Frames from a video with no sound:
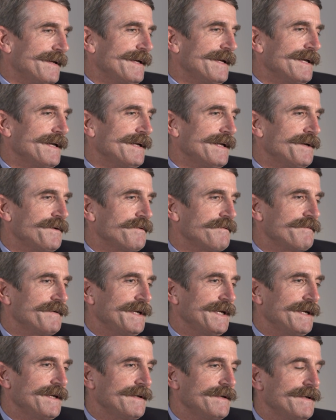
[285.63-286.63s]
and
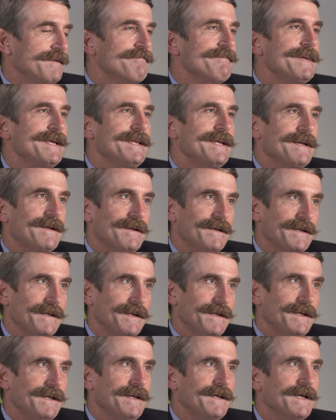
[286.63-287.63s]
intervened
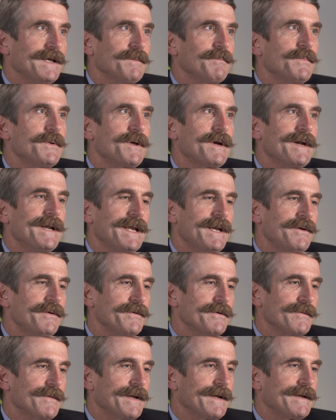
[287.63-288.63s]
immediately and put an end to